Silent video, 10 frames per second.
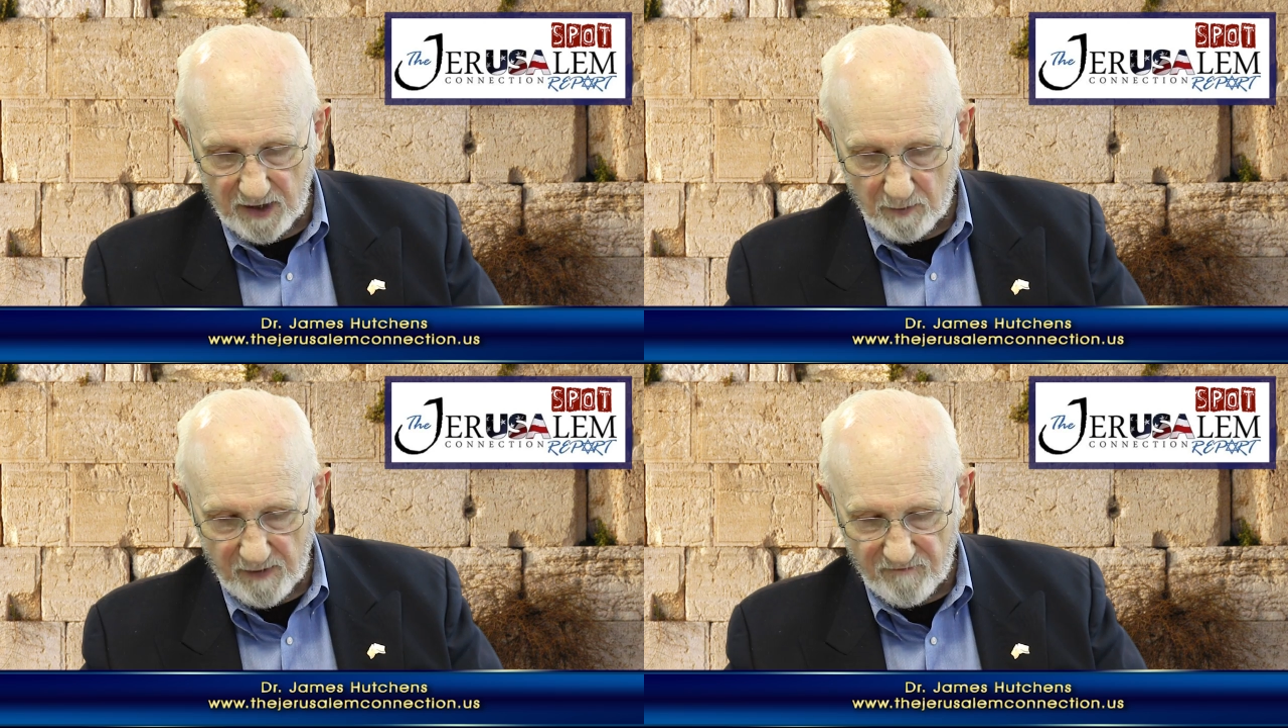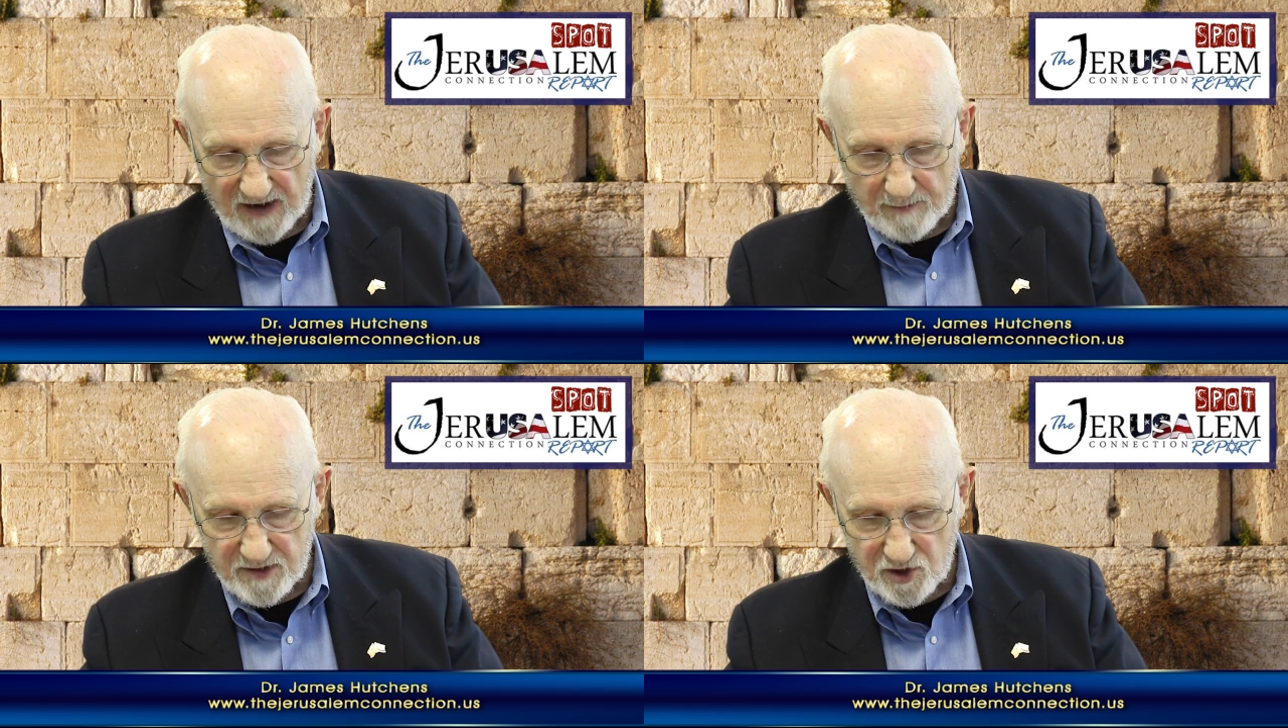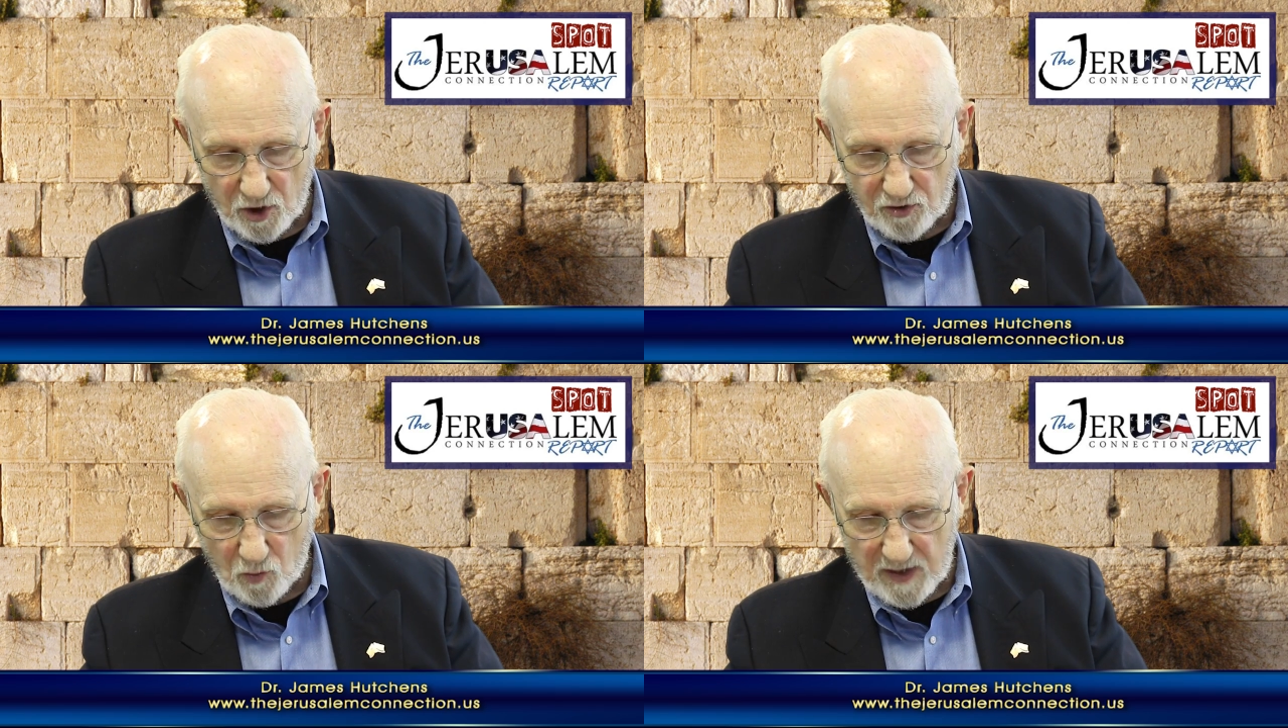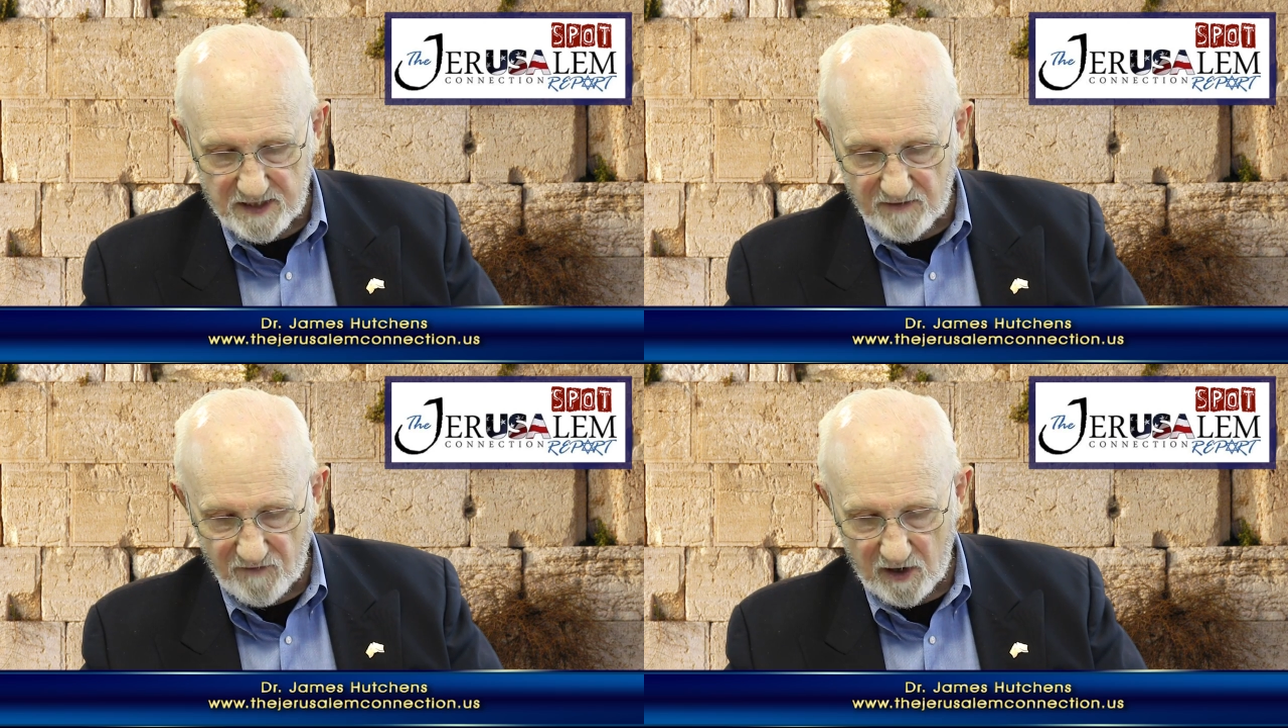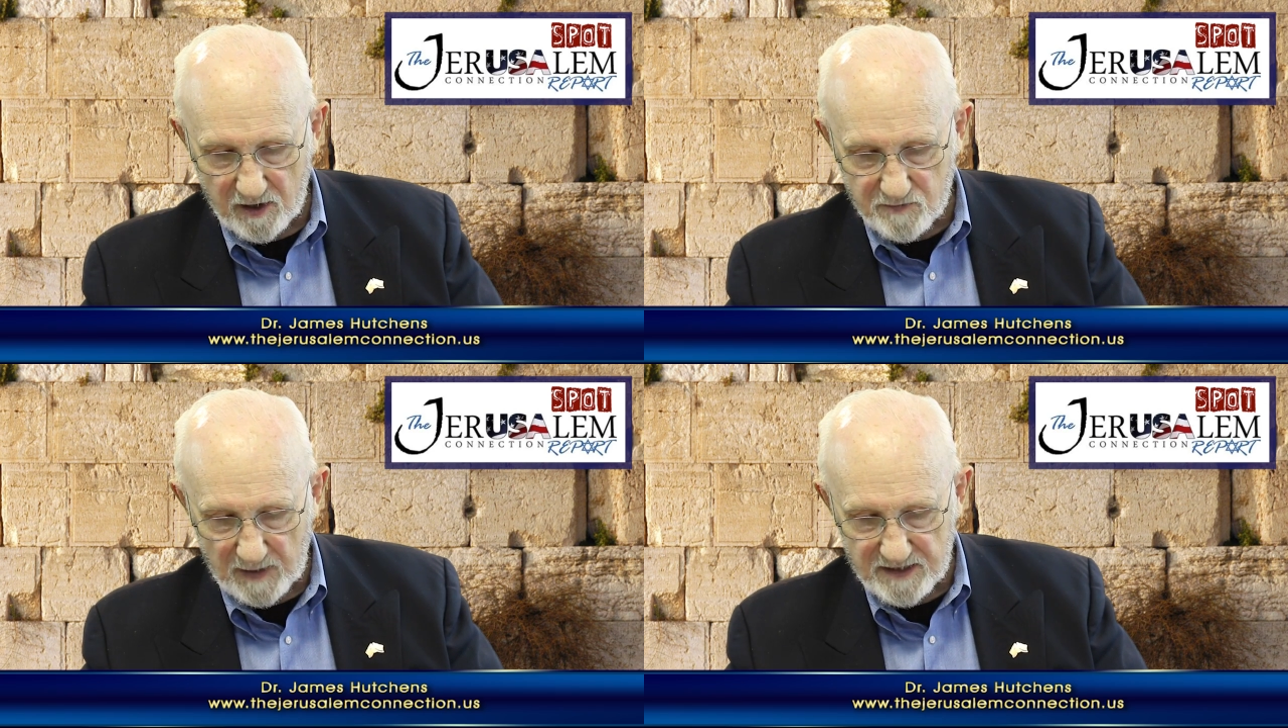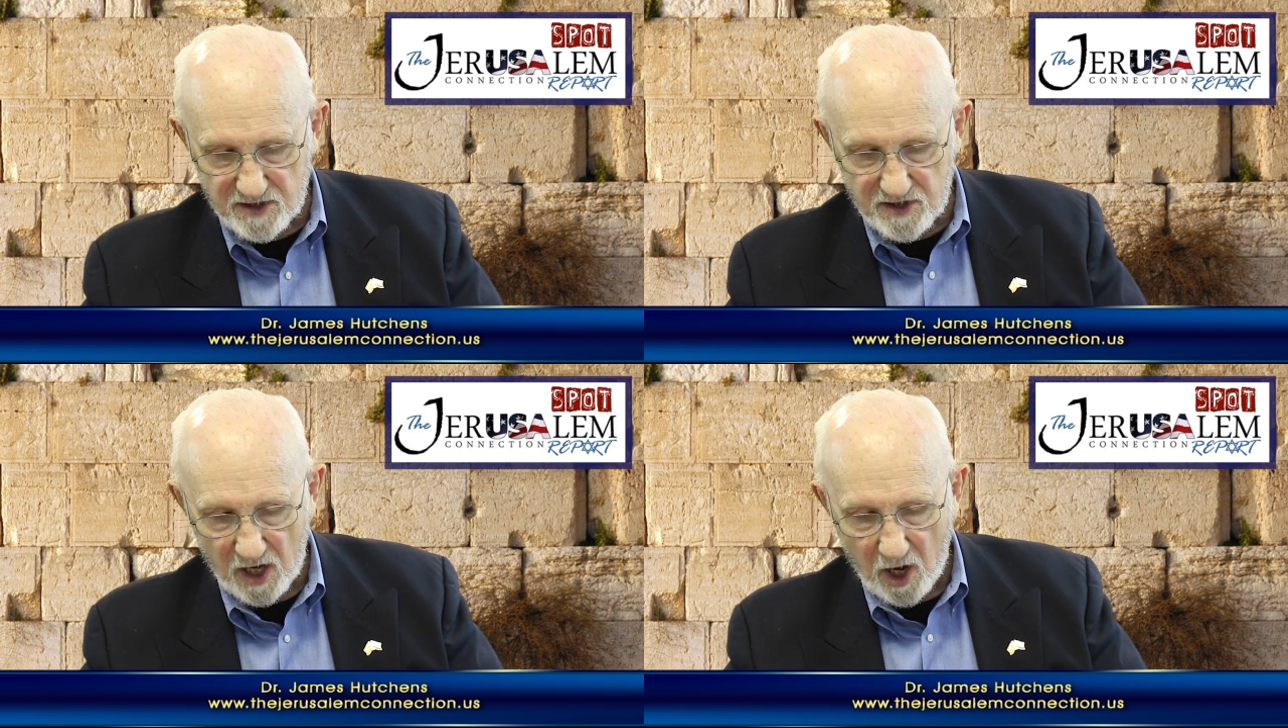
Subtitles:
There will be famines, earthquakes in various places.